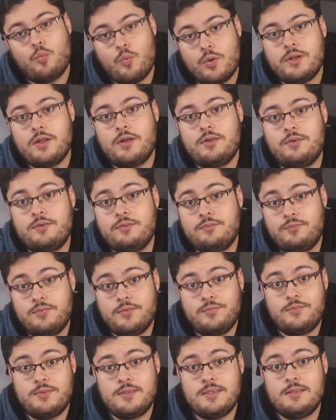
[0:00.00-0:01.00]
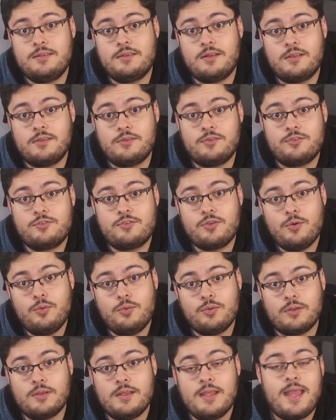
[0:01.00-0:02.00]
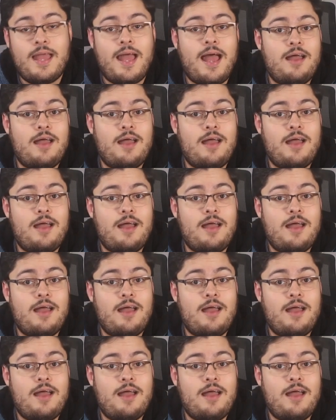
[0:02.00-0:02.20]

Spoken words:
$115 total,